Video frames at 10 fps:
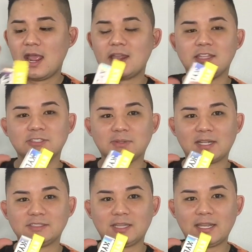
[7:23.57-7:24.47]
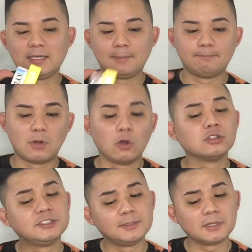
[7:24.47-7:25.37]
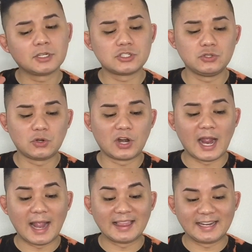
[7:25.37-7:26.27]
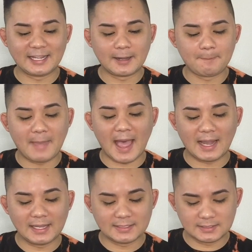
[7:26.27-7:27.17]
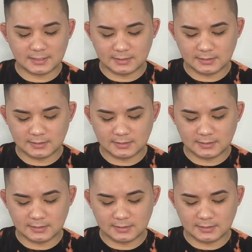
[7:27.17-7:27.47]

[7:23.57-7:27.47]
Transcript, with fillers: And this one has lightning bolt, similar to her highlighting palette.